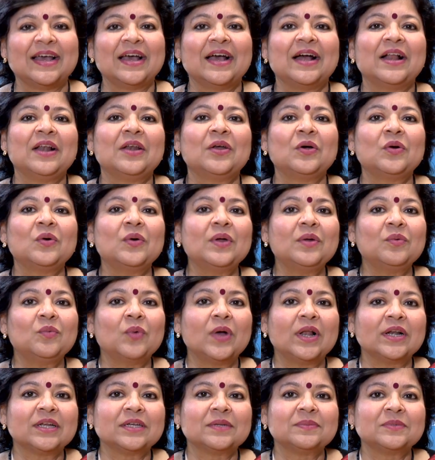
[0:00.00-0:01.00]
Hello and
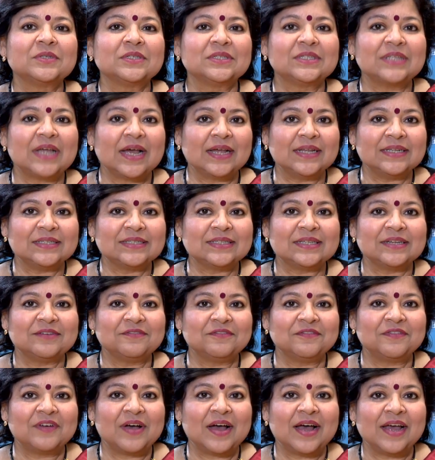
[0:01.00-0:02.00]
welcome to Science in
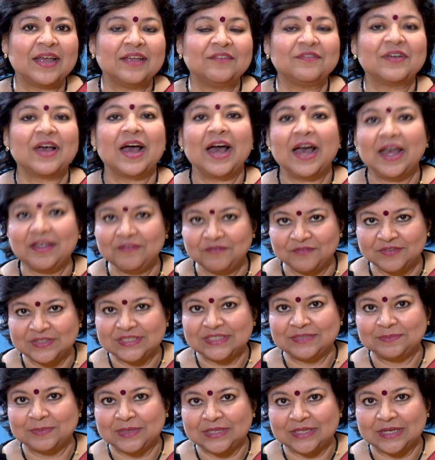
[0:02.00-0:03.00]
5. I'm
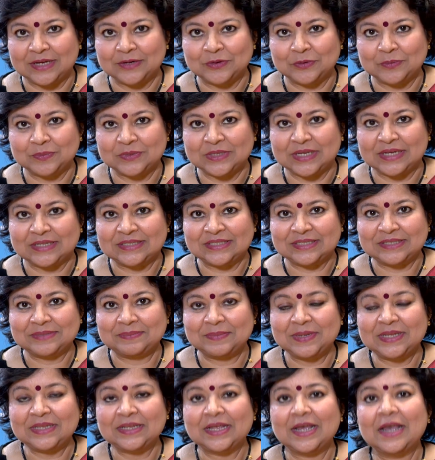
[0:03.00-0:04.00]
Vismita Gupta
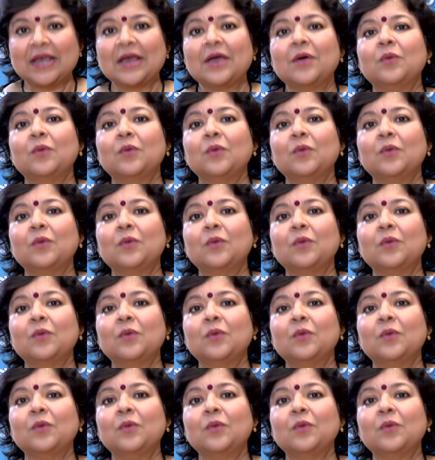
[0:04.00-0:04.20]
Smith.